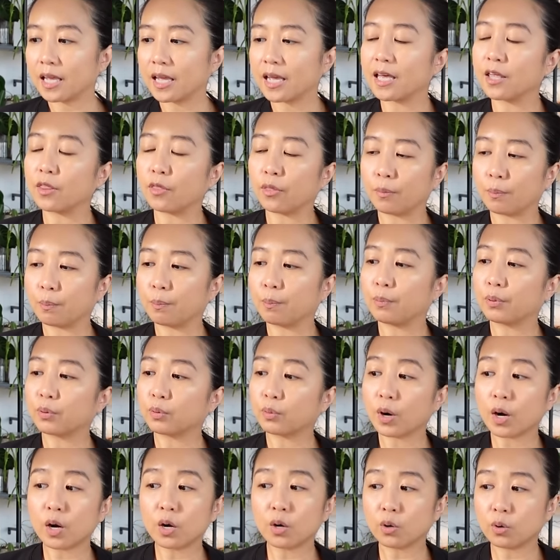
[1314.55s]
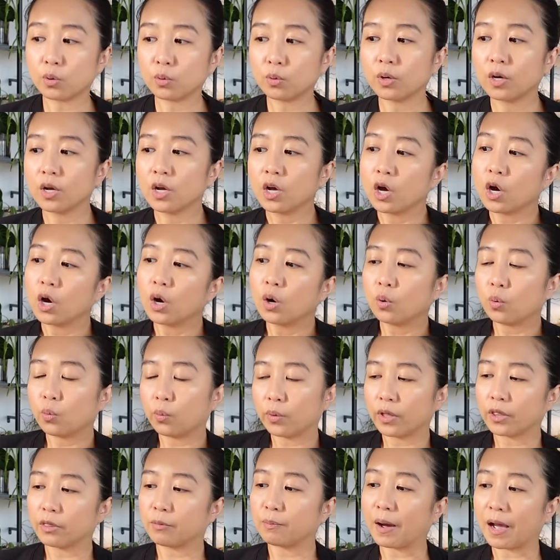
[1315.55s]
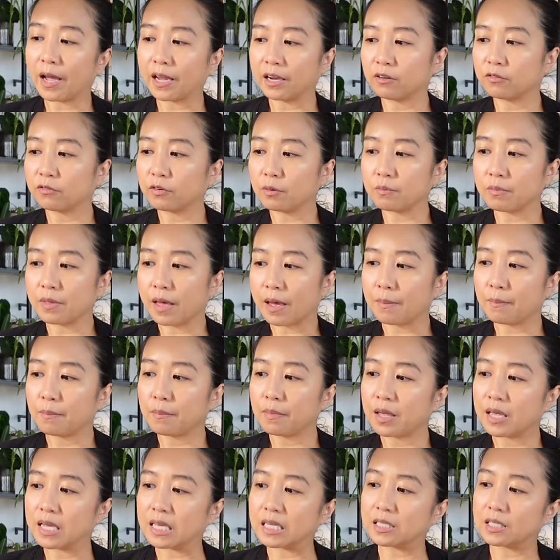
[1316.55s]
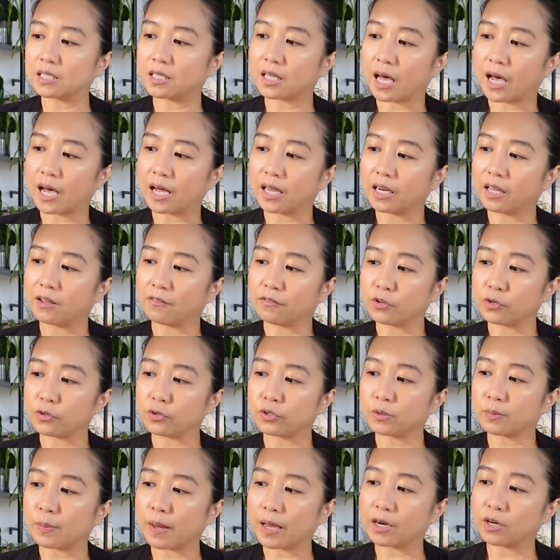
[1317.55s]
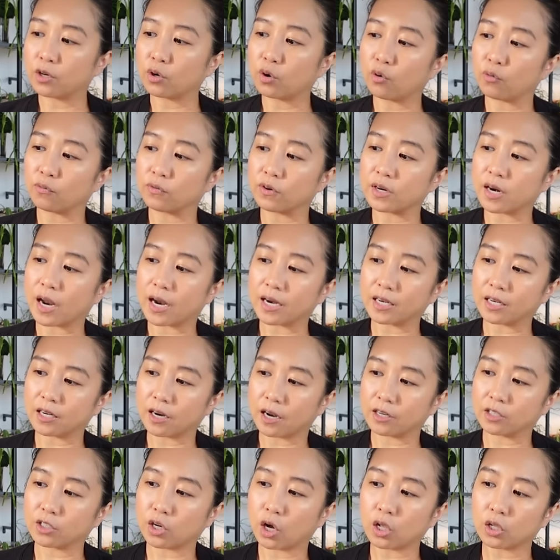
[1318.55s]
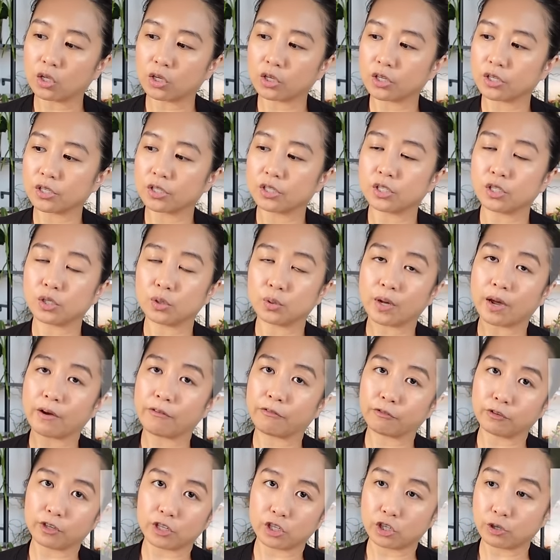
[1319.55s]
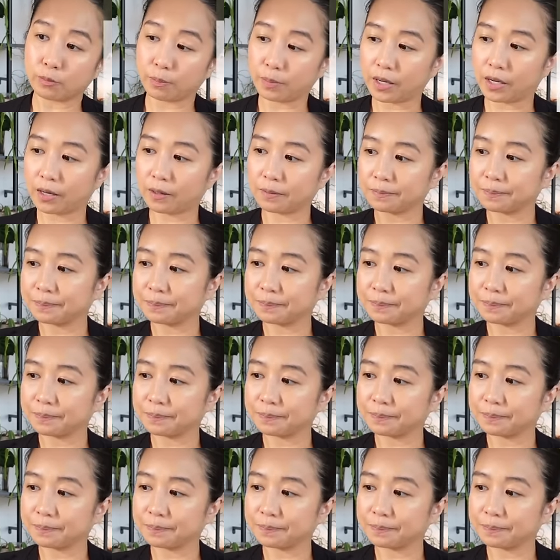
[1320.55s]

And the pro with buying from them is that if you spend over $99, you get free shipping.